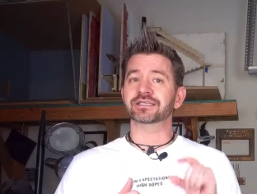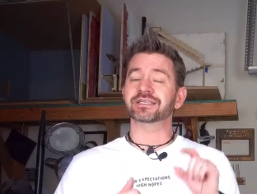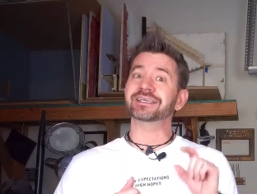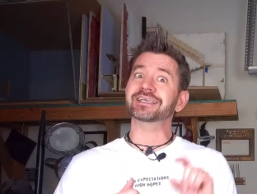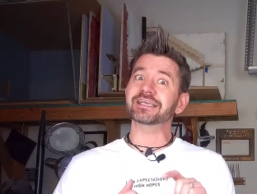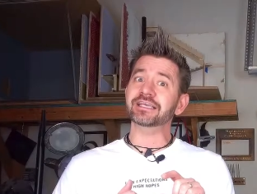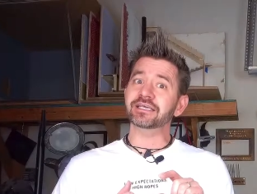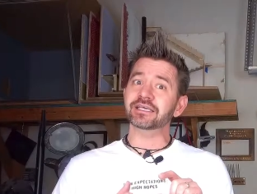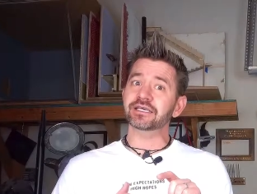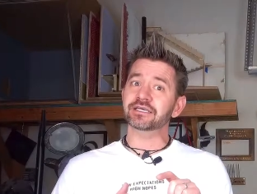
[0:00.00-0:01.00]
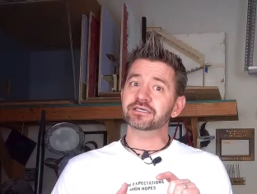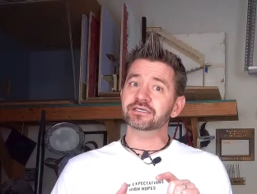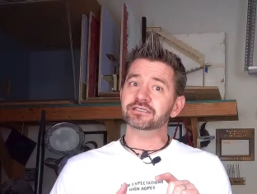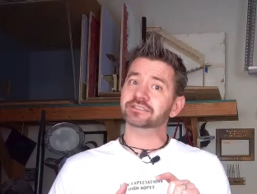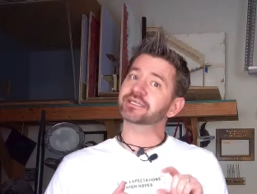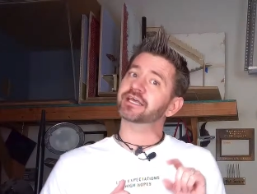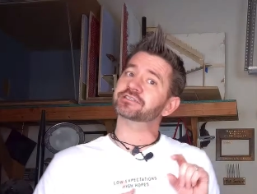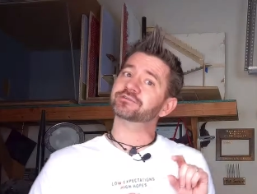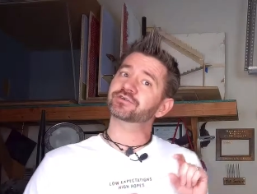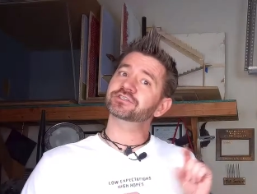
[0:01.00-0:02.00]
The E
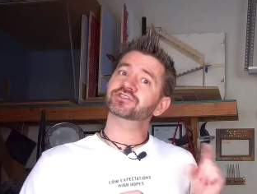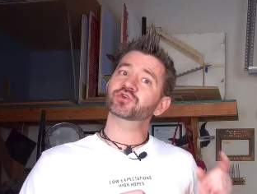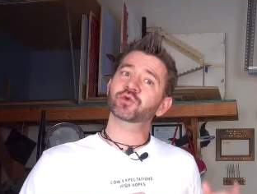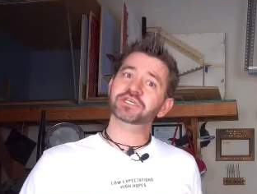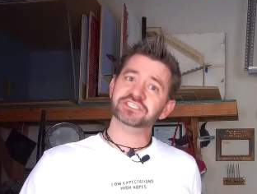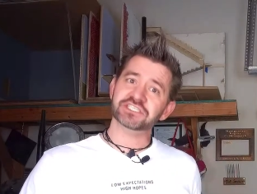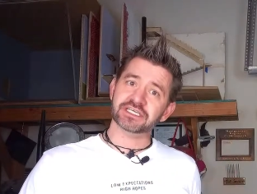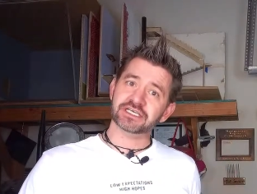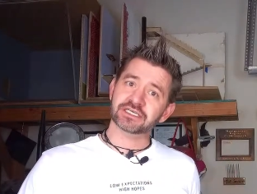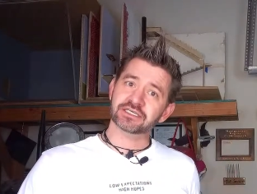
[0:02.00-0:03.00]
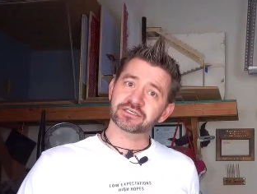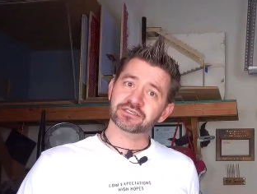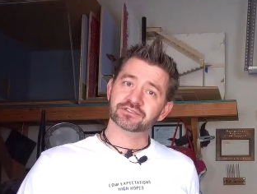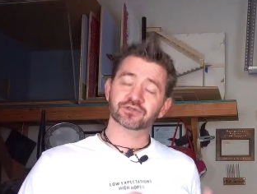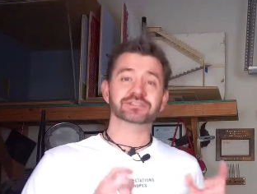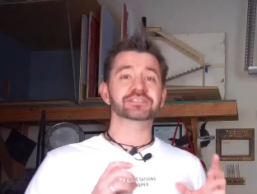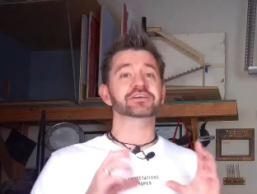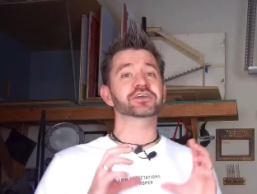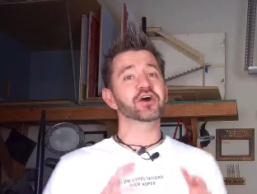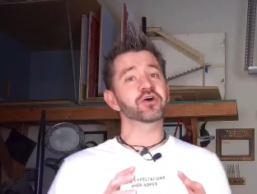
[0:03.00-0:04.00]
stands for squishy. So
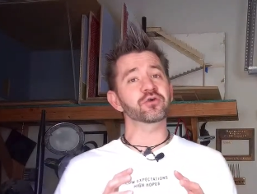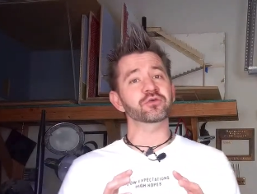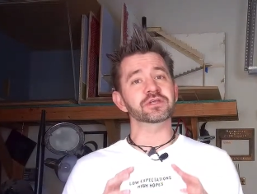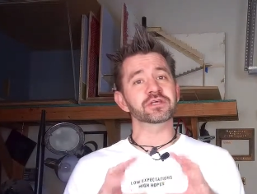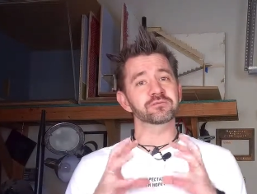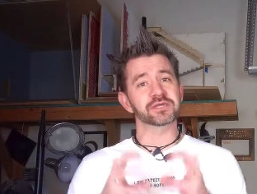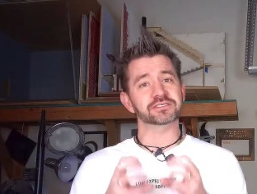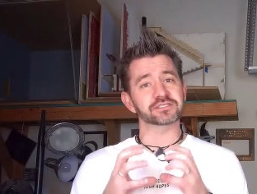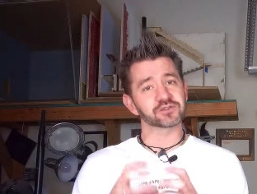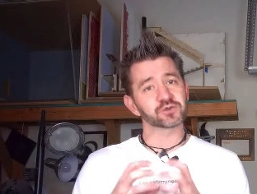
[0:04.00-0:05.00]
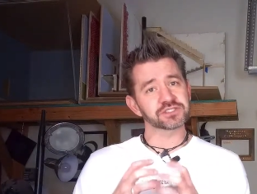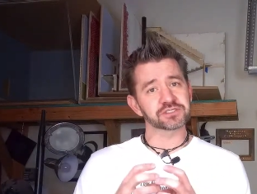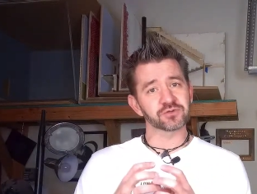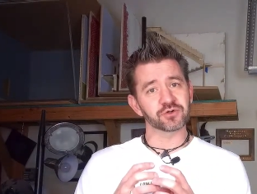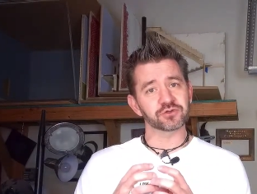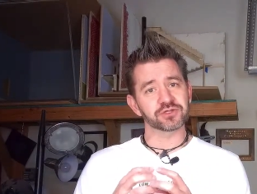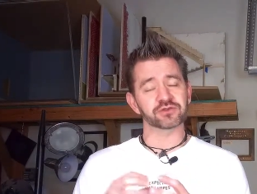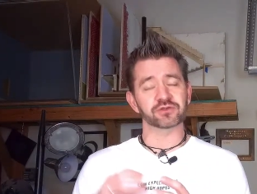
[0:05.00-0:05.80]
silicone makes a squishy mold that